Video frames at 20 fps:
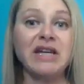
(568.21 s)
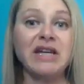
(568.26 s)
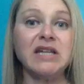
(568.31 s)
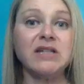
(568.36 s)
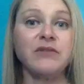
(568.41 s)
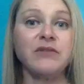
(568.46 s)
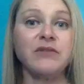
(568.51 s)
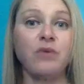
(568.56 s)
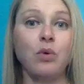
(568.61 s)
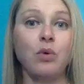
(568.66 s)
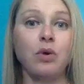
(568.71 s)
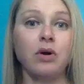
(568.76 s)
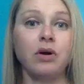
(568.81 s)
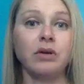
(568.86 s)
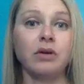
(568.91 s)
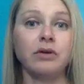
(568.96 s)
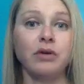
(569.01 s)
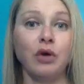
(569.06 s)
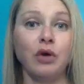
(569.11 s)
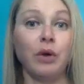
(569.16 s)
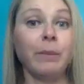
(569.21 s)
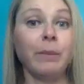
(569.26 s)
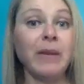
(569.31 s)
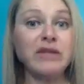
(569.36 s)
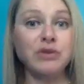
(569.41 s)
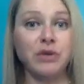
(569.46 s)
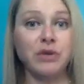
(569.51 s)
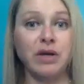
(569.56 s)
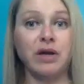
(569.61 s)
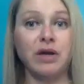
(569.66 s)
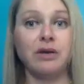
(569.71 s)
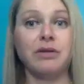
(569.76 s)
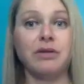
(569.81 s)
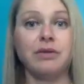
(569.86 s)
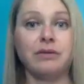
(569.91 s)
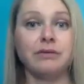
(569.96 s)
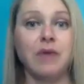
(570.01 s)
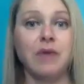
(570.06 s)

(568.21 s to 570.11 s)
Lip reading: is for your mental health.